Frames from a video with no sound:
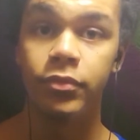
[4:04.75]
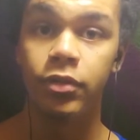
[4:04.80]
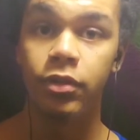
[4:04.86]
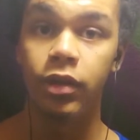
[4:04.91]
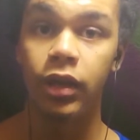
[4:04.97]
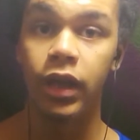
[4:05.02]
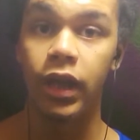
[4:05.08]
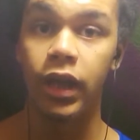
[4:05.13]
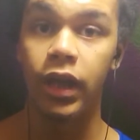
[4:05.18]

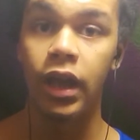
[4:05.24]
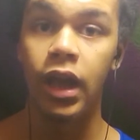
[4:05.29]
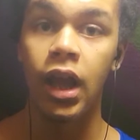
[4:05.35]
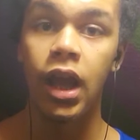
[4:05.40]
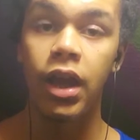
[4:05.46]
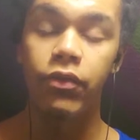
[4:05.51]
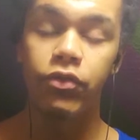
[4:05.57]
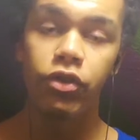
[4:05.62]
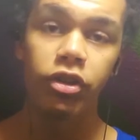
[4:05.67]
Okay,
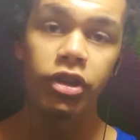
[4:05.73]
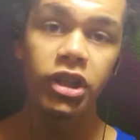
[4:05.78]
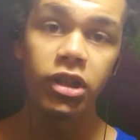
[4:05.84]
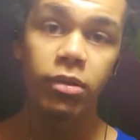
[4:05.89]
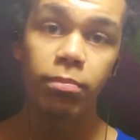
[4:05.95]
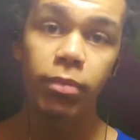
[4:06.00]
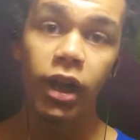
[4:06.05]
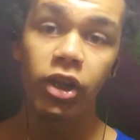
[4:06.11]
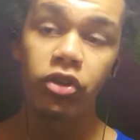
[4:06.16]
if you're not
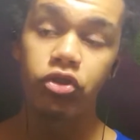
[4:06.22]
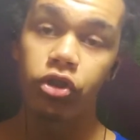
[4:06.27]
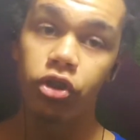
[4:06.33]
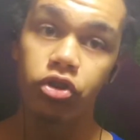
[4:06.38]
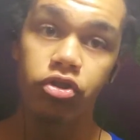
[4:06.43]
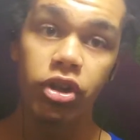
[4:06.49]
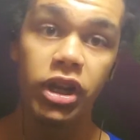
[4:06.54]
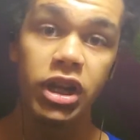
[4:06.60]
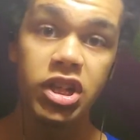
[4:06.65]
anabolic, you're gonna
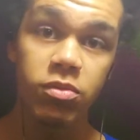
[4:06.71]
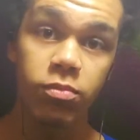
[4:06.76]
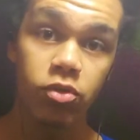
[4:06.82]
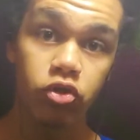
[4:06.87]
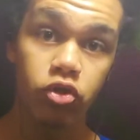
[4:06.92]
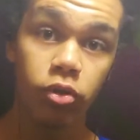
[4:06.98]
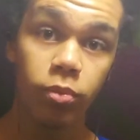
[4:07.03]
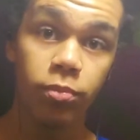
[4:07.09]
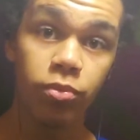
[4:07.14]
train each
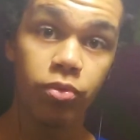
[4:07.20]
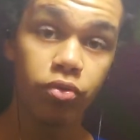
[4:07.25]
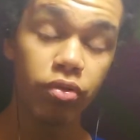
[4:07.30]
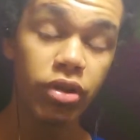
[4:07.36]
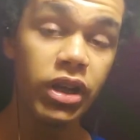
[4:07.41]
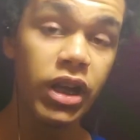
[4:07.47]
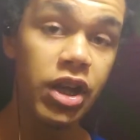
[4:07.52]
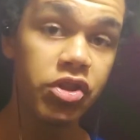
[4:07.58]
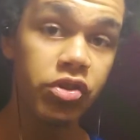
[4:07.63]
muscle group 3
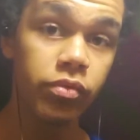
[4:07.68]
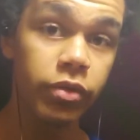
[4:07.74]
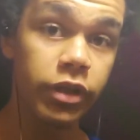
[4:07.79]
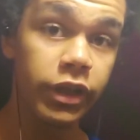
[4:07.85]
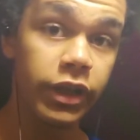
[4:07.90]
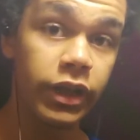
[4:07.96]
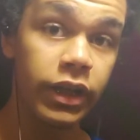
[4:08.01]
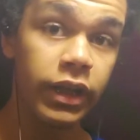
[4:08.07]
days a week,